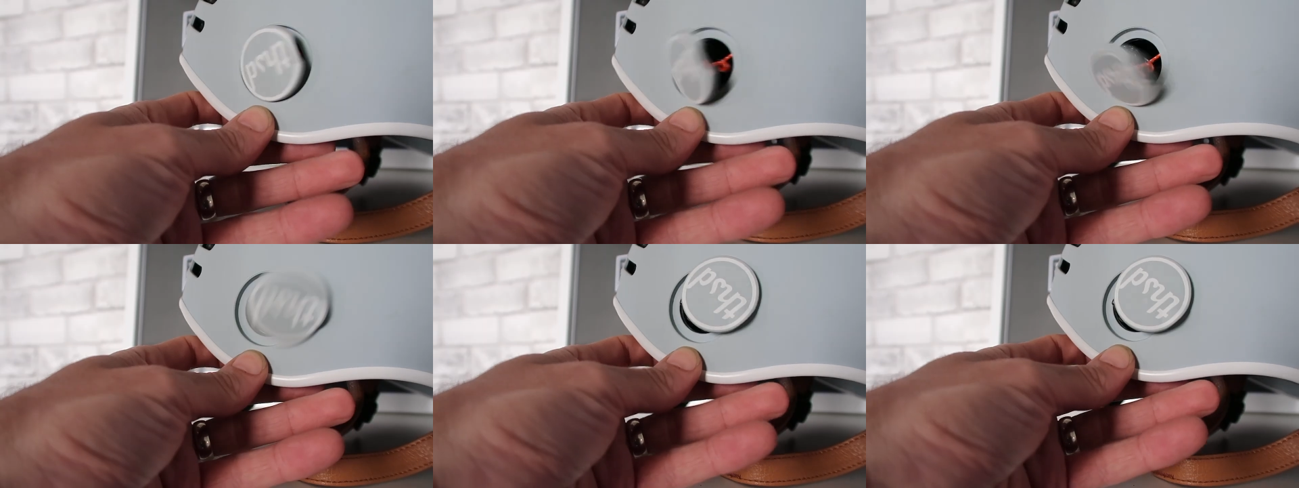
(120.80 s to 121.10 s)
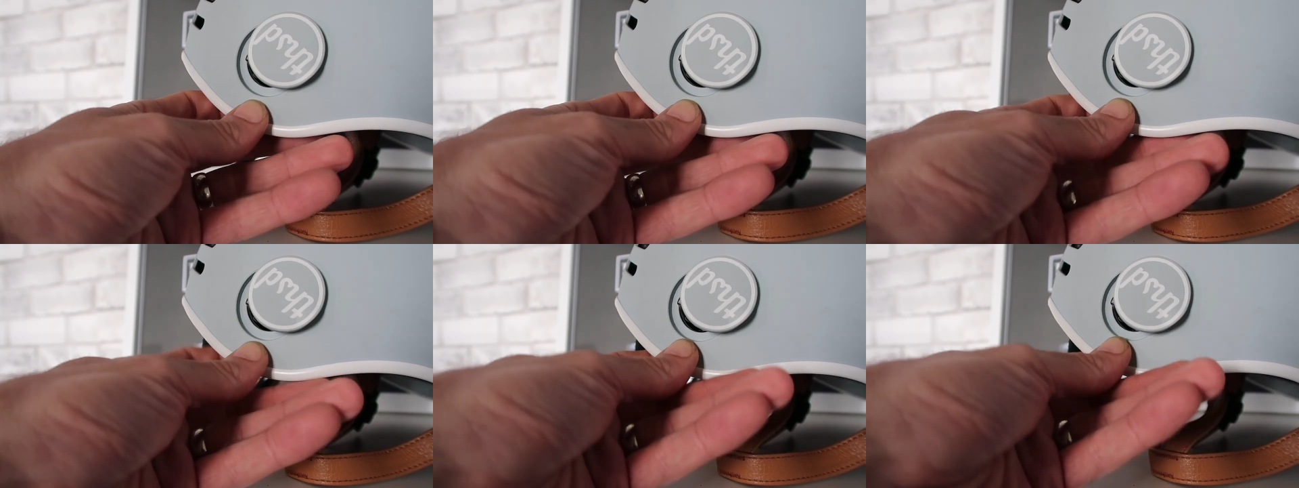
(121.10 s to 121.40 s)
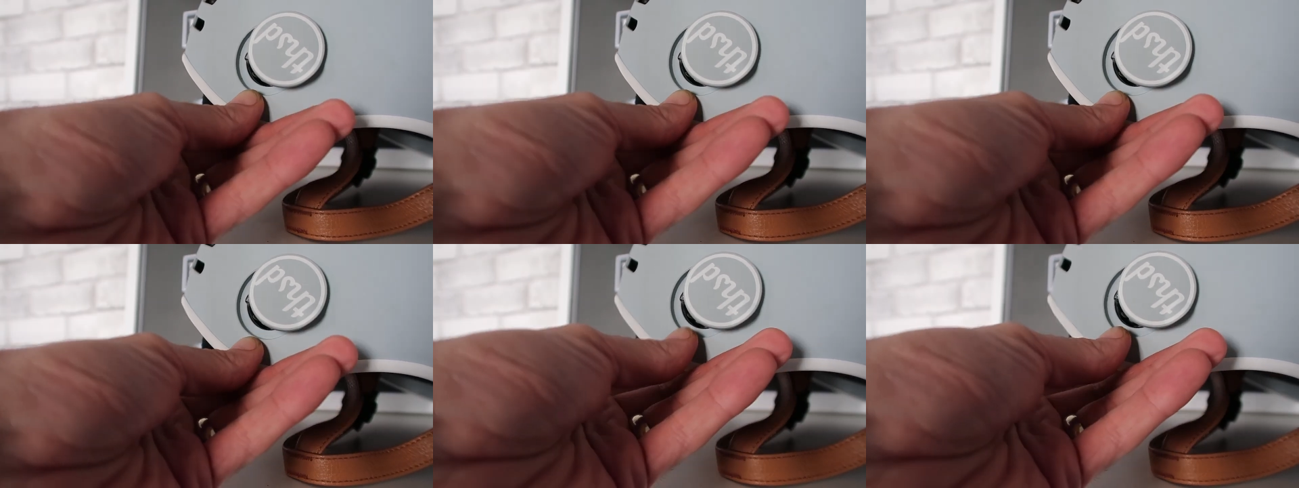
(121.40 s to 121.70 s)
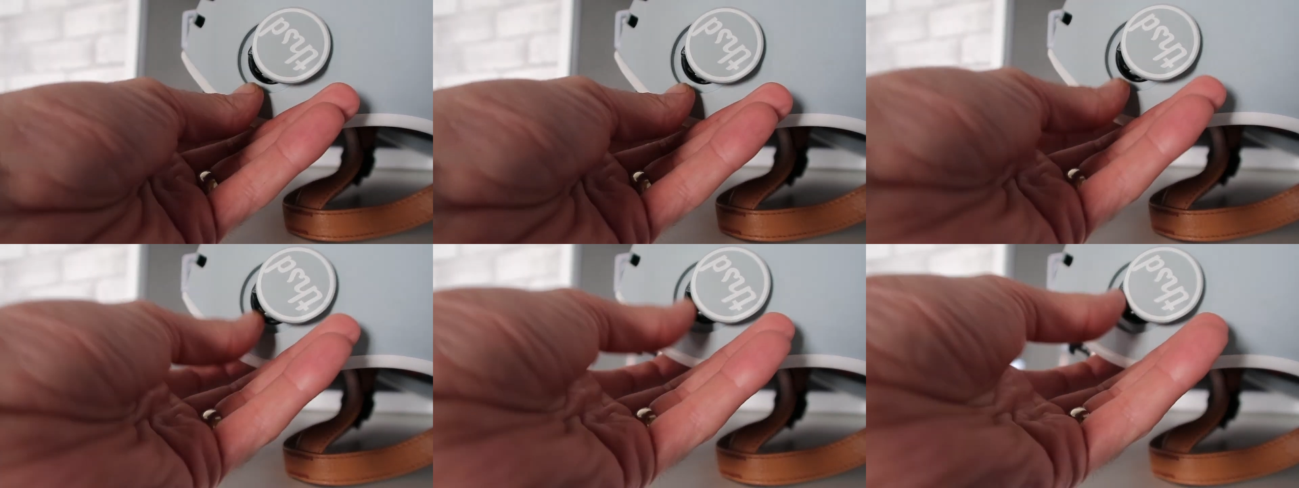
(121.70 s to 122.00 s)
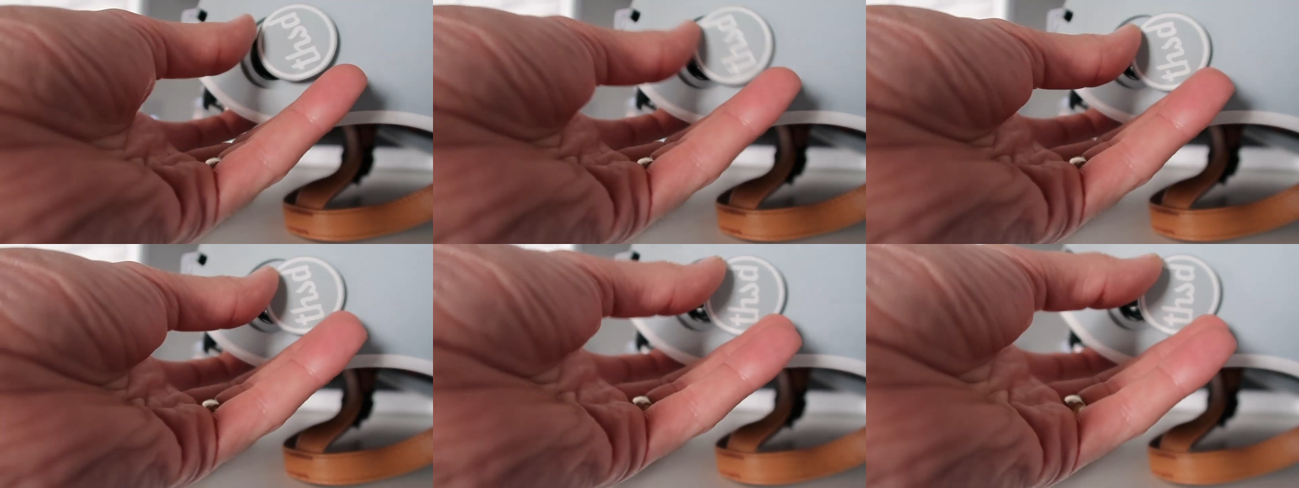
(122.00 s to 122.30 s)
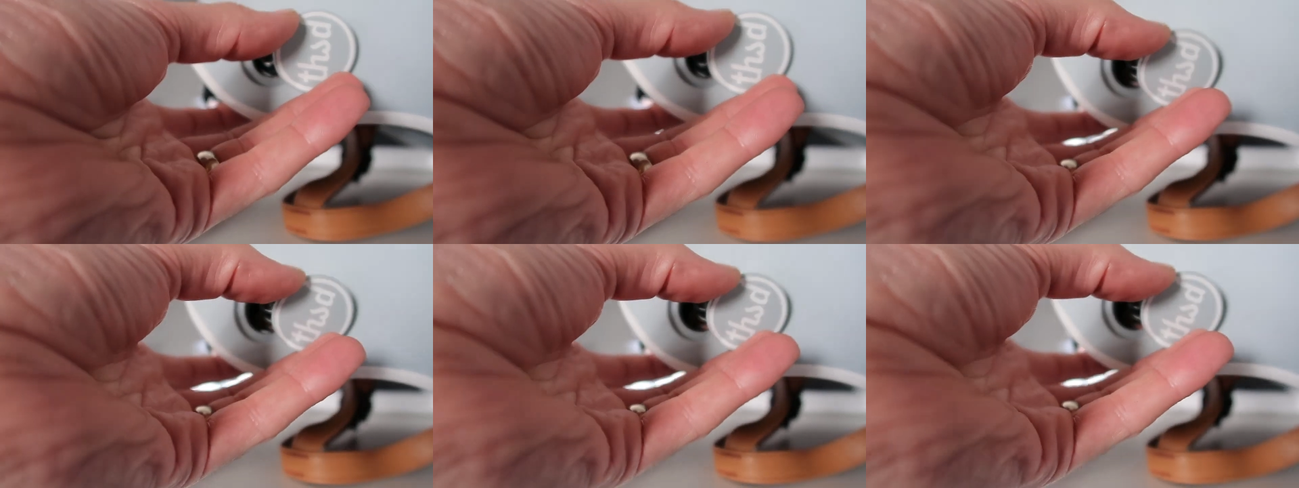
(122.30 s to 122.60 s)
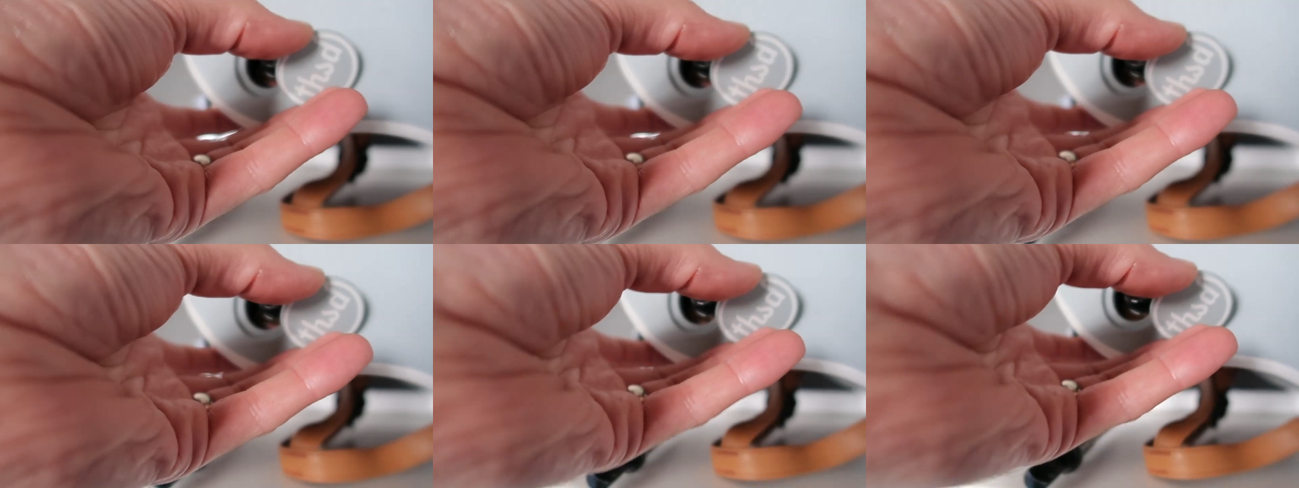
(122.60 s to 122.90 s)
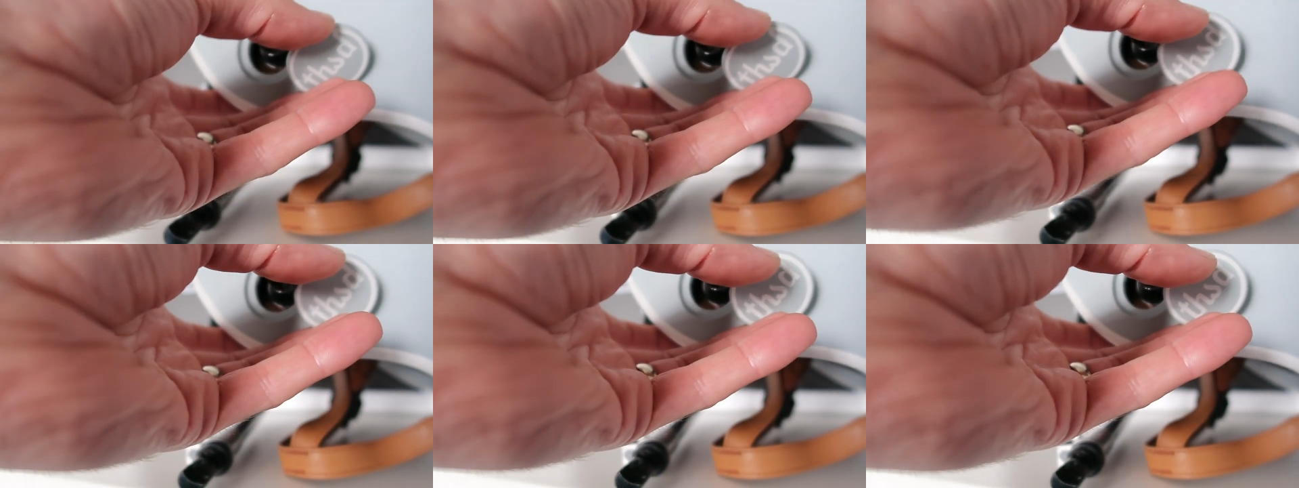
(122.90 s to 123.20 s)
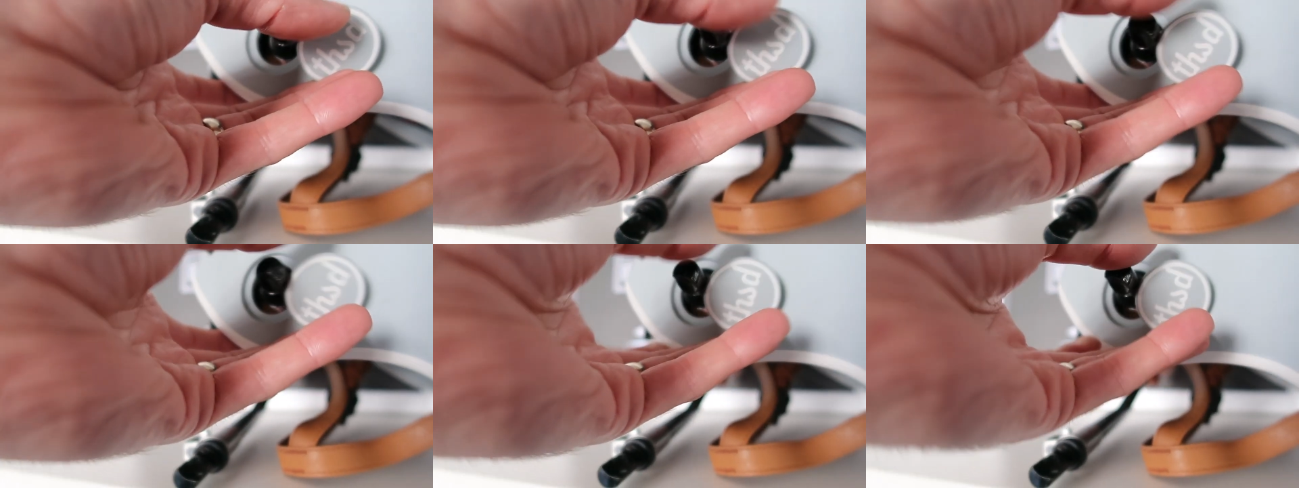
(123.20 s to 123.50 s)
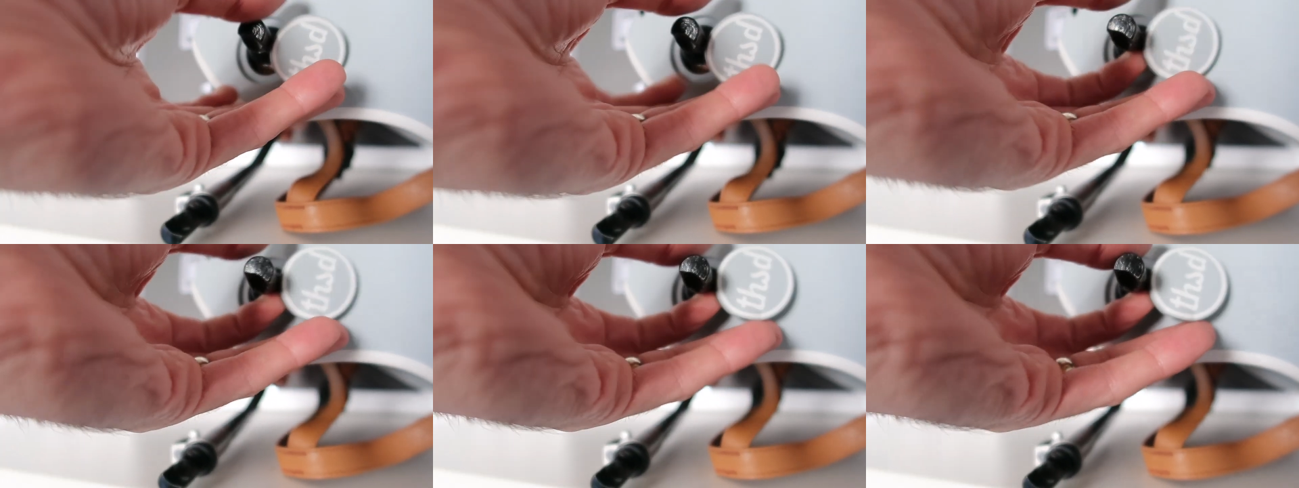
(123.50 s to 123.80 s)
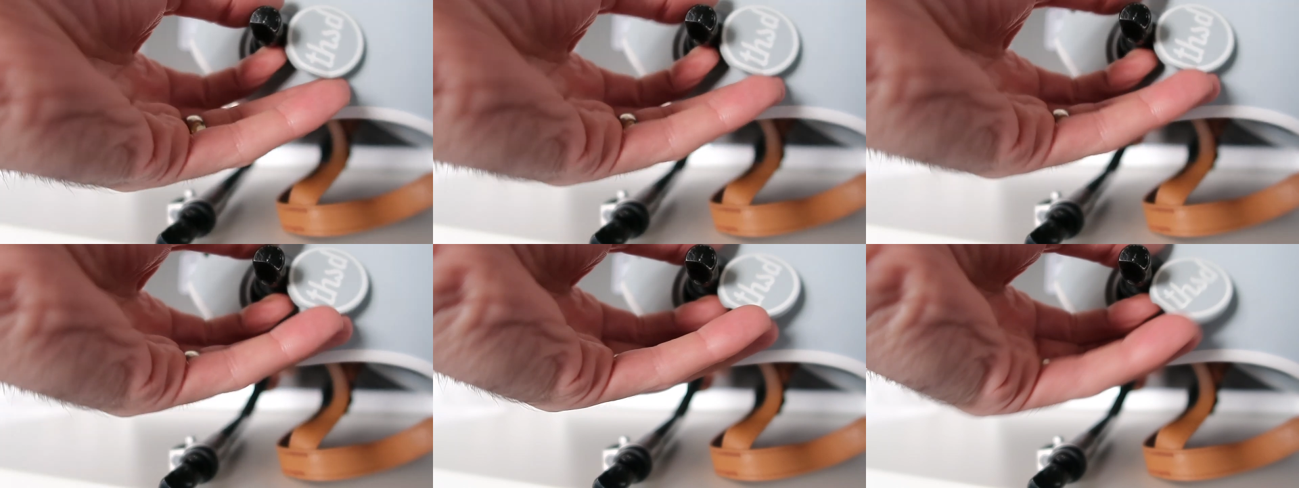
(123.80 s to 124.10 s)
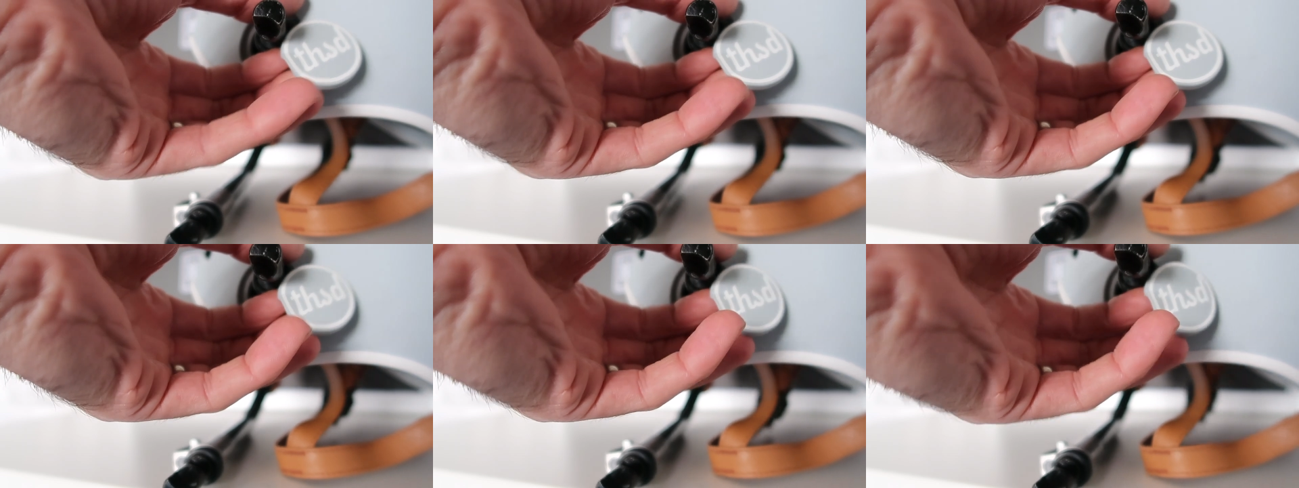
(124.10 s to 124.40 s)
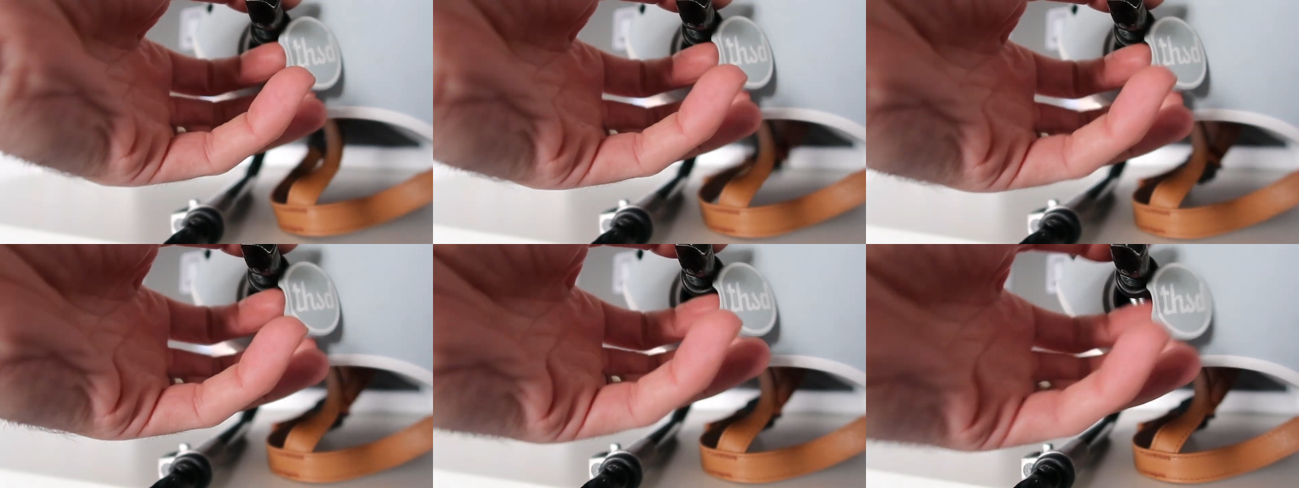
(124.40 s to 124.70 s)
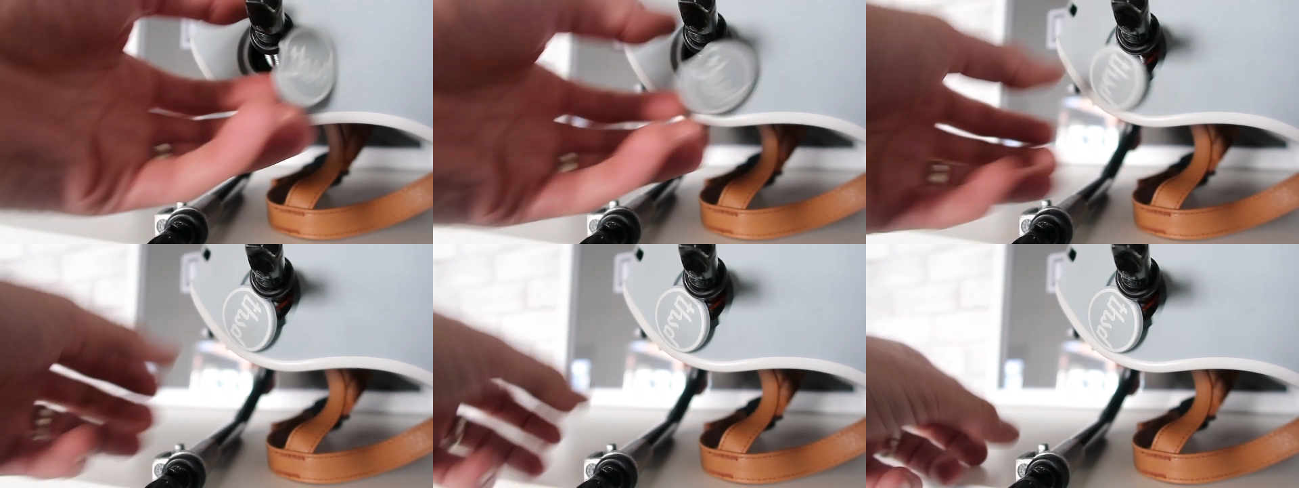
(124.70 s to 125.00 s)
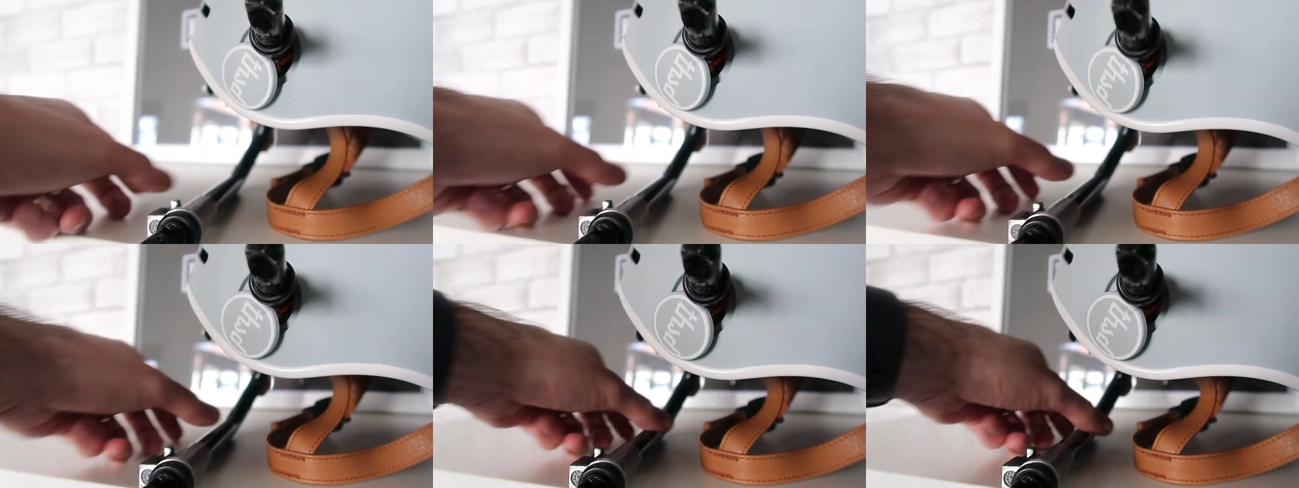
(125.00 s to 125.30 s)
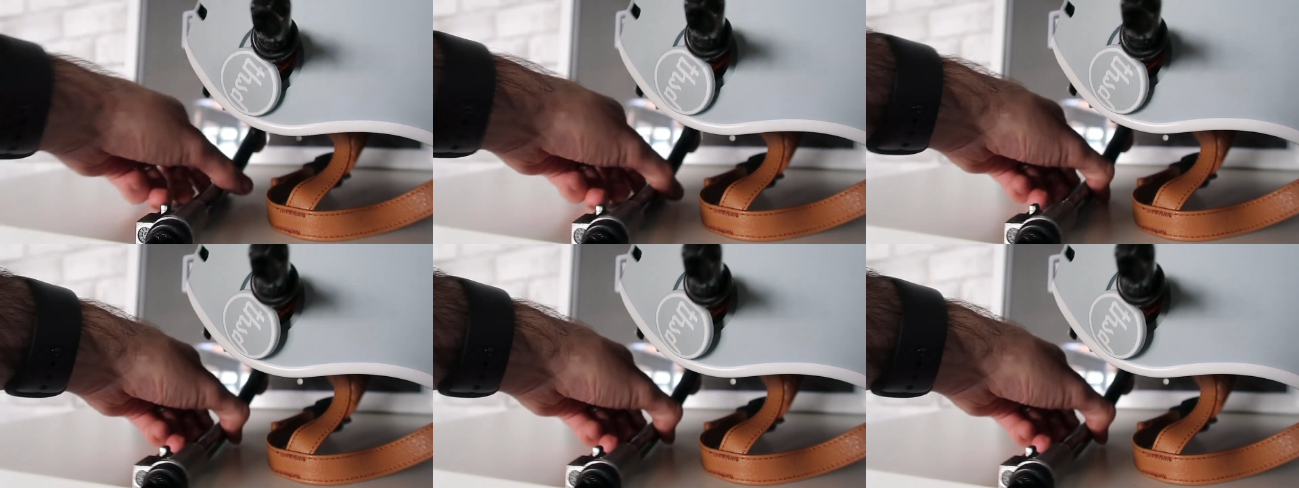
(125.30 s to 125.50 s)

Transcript: [unreadable: no face in view]